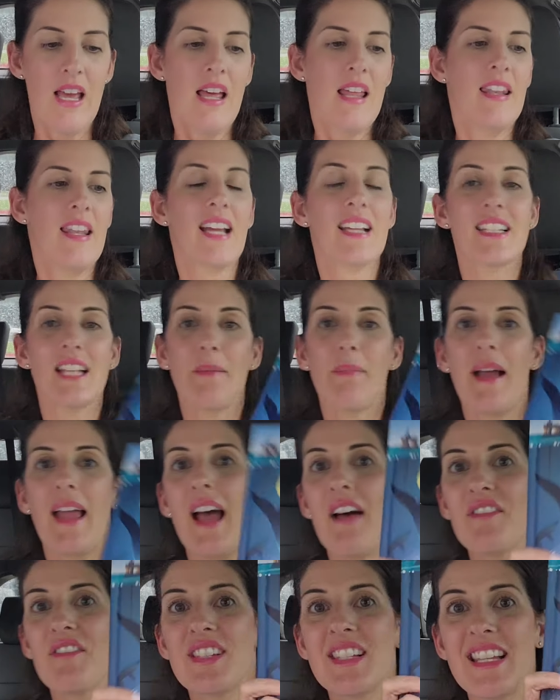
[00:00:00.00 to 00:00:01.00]
Next up, I
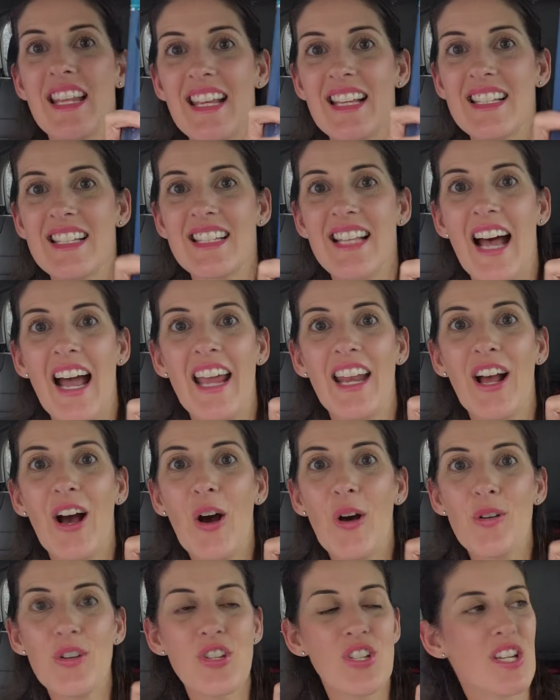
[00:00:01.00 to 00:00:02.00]
have Sea Inside
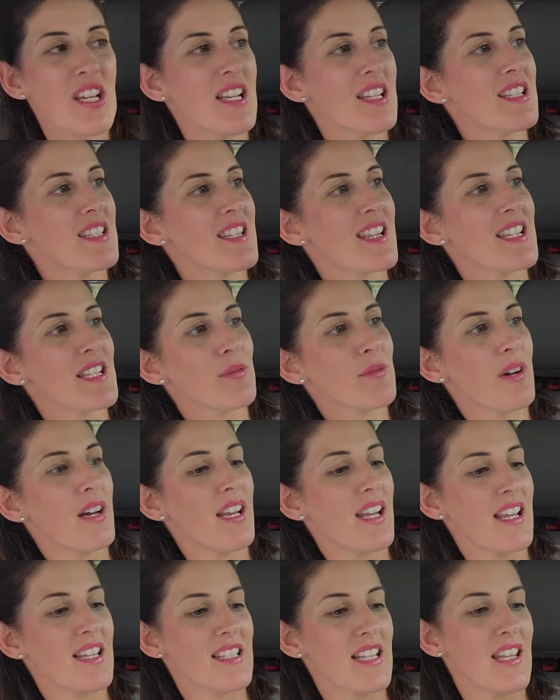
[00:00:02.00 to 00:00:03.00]
Oceans. This
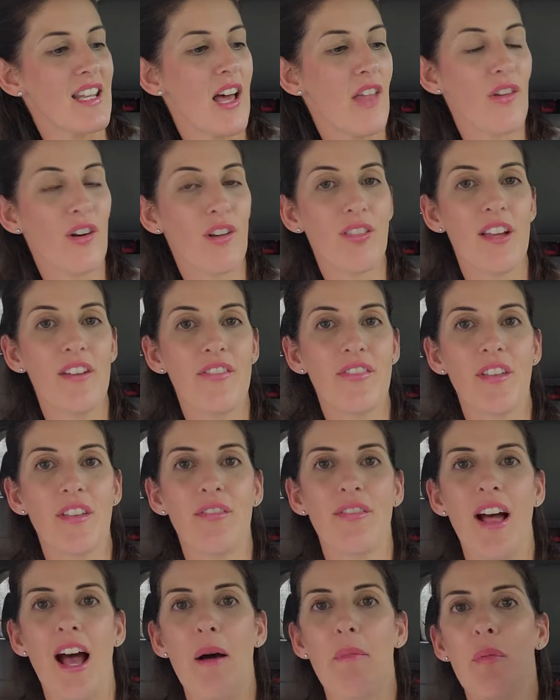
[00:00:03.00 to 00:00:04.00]
one is another Lift the Flap